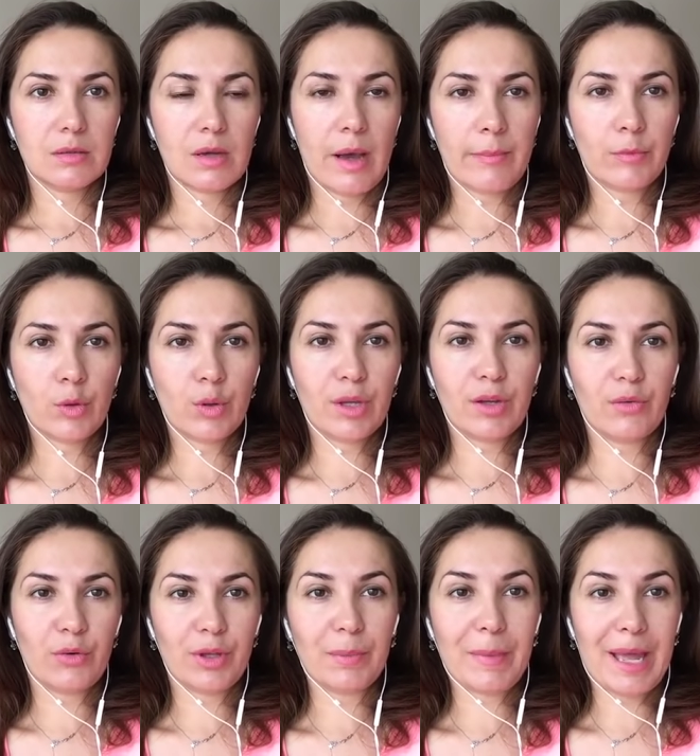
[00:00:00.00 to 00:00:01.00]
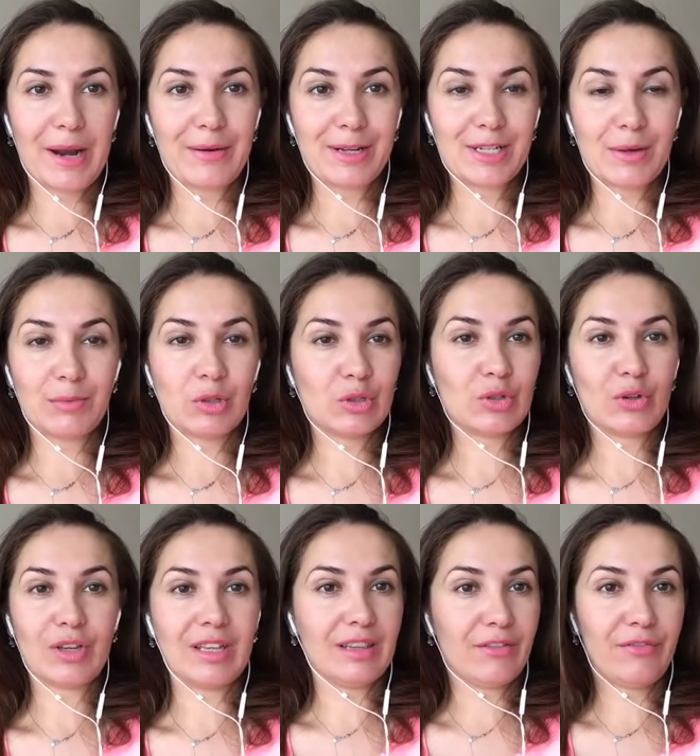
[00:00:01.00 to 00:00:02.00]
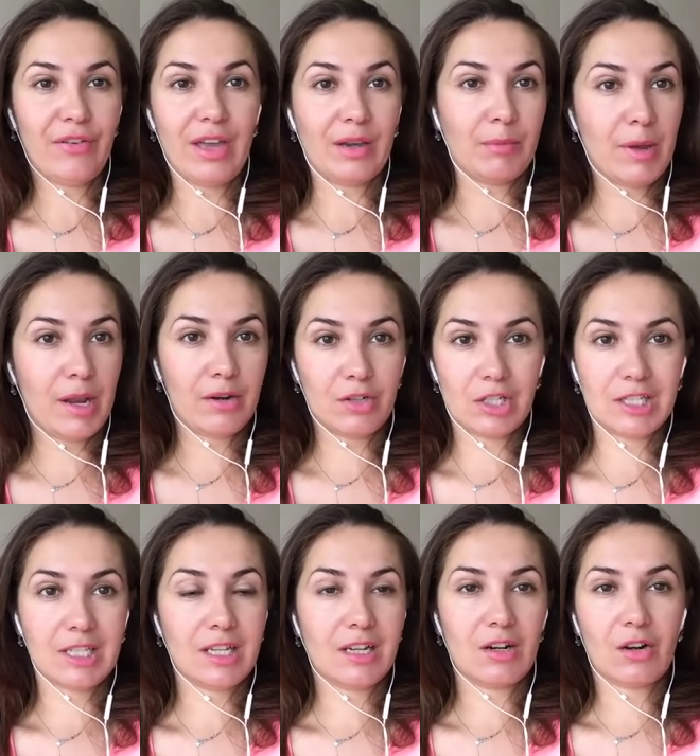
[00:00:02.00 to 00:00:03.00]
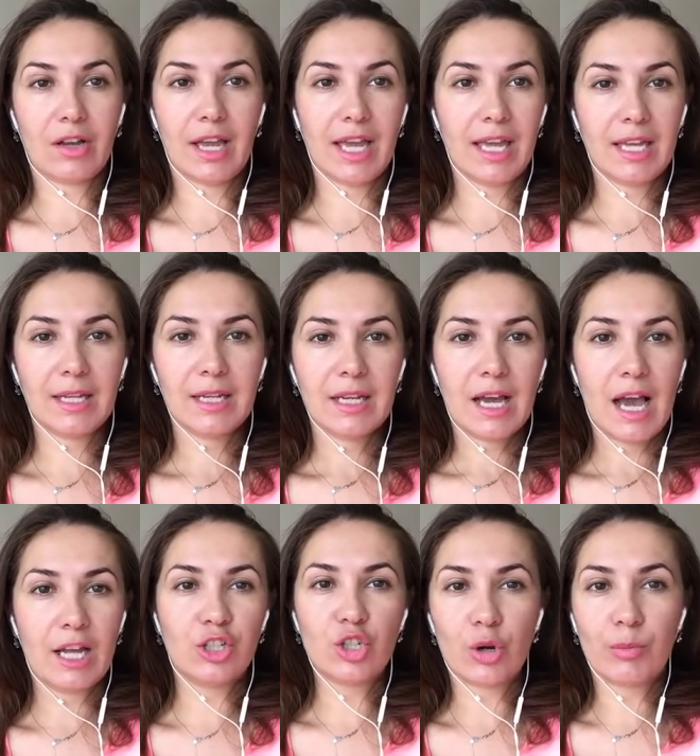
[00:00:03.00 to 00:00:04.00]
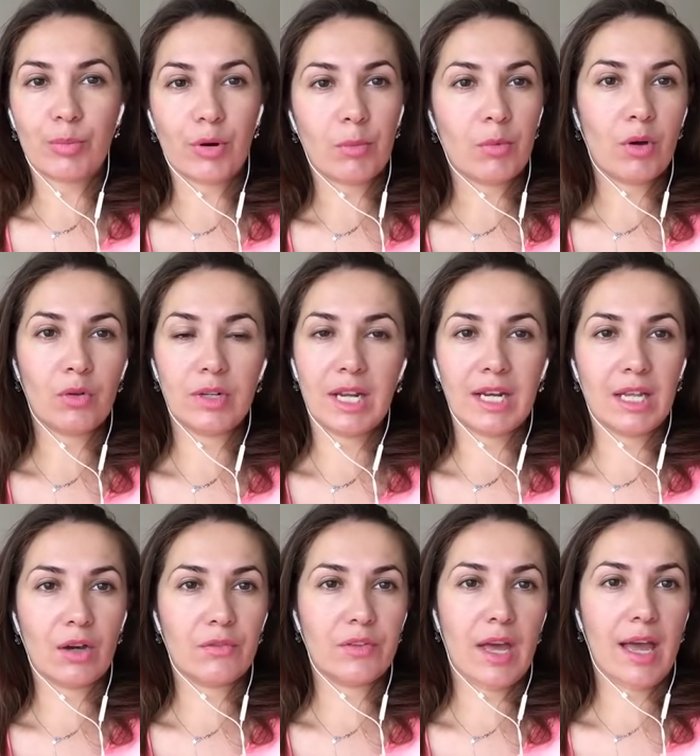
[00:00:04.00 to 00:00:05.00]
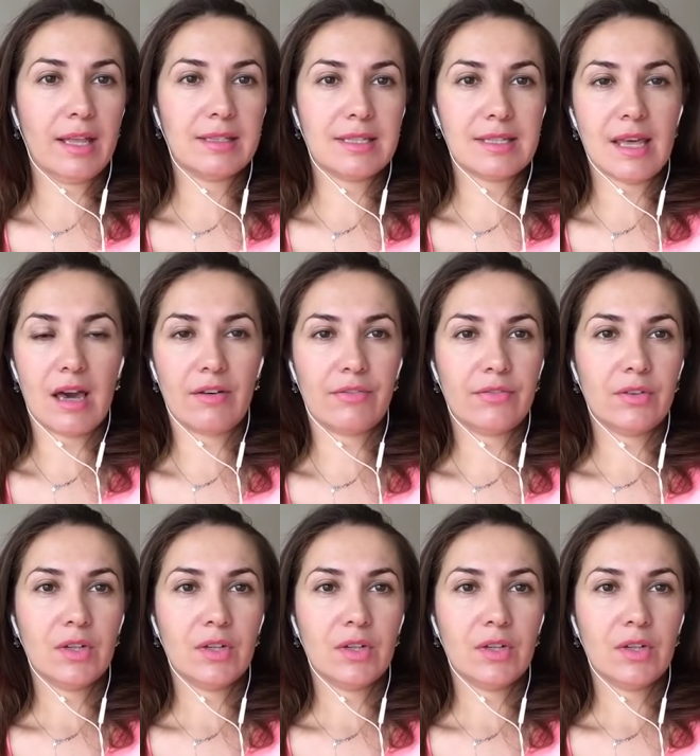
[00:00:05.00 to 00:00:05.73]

I'm talking real marriage. I'm not talking the fake marriages here, okay? I don't promote any of that stuff.